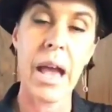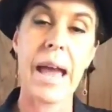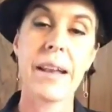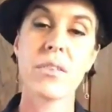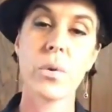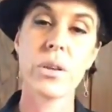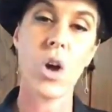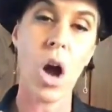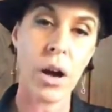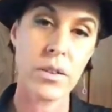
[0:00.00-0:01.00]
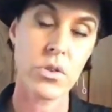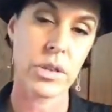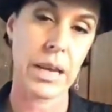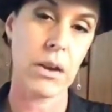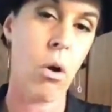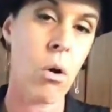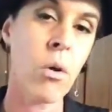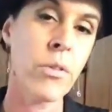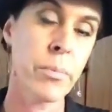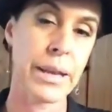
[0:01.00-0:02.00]
and it's going to oxygenate
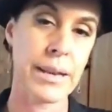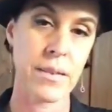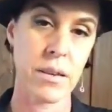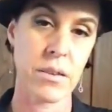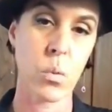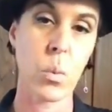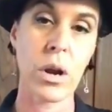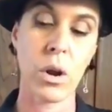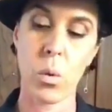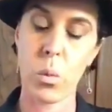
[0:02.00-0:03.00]
all the places where